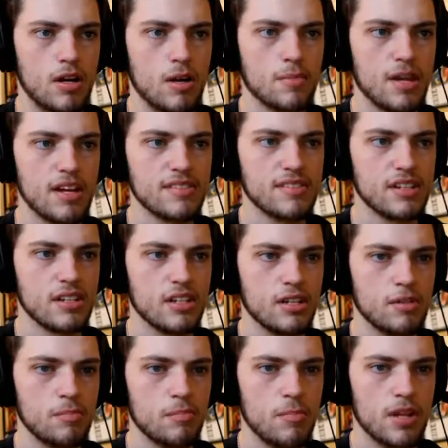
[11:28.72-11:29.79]
I'm guessing.
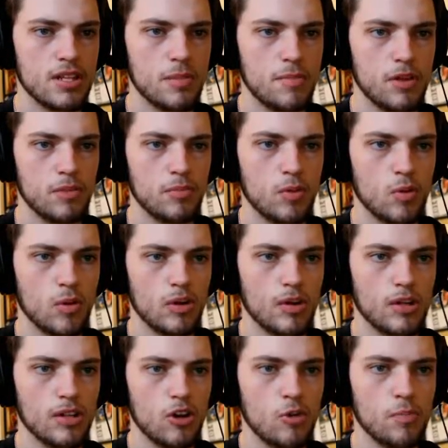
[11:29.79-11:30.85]
Behind the
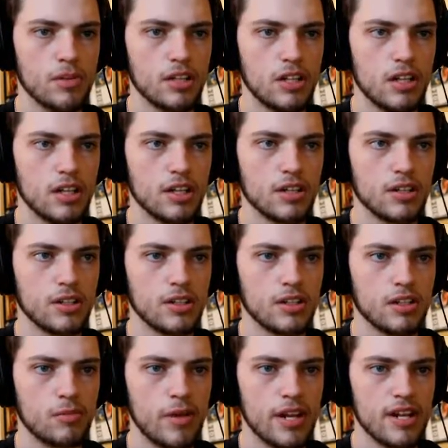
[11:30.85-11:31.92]
billboard, open locker.
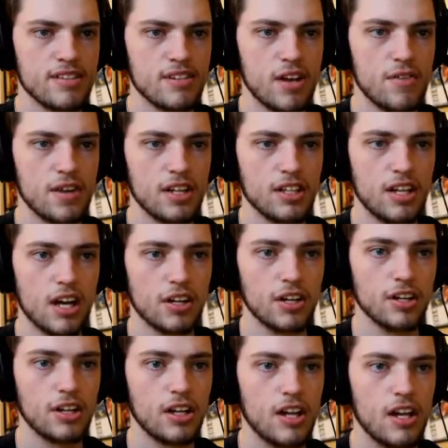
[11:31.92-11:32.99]
Wait, is there anything in the locker?